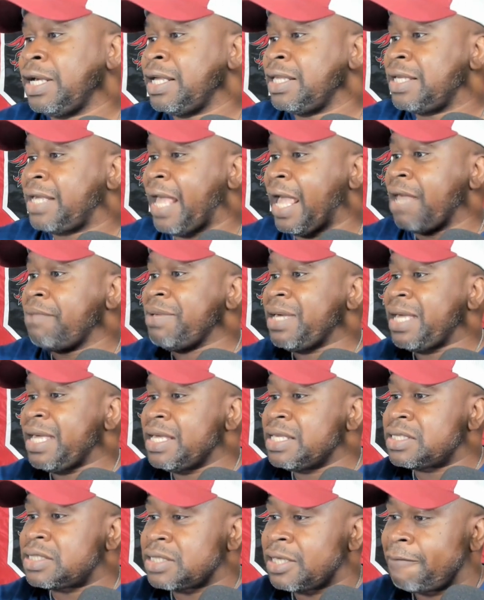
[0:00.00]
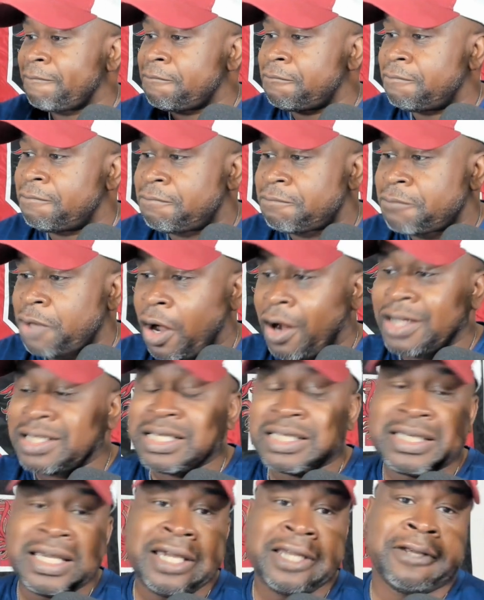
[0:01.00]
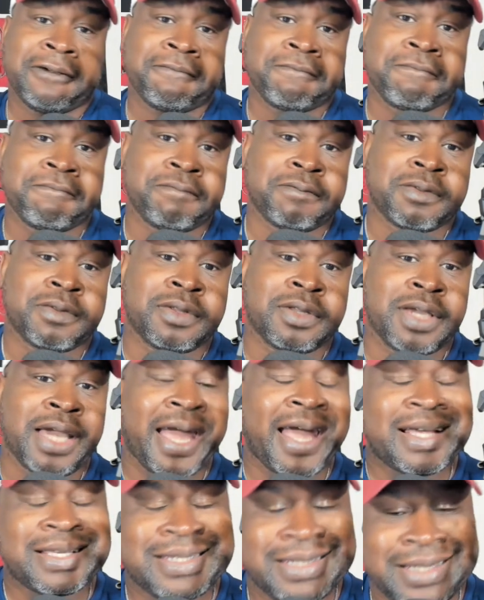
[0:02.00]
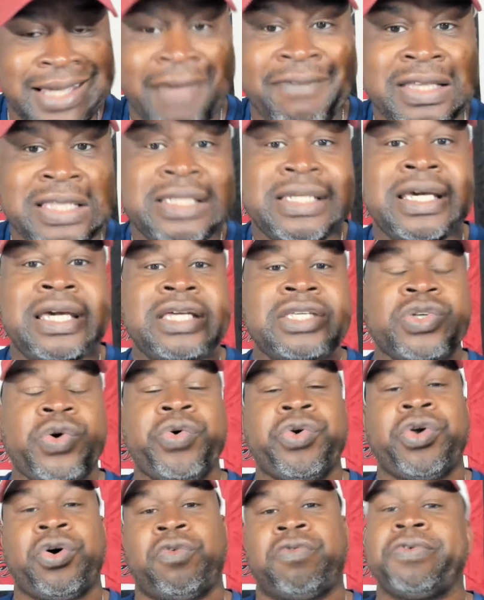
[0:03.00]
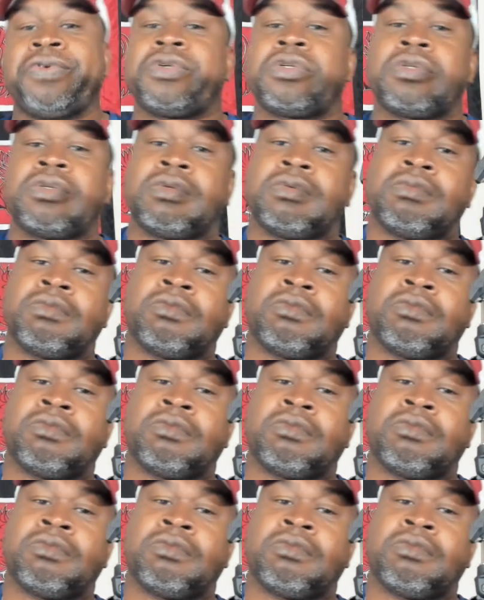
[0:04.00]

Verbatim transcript: game against Argentina has 17 turnovers.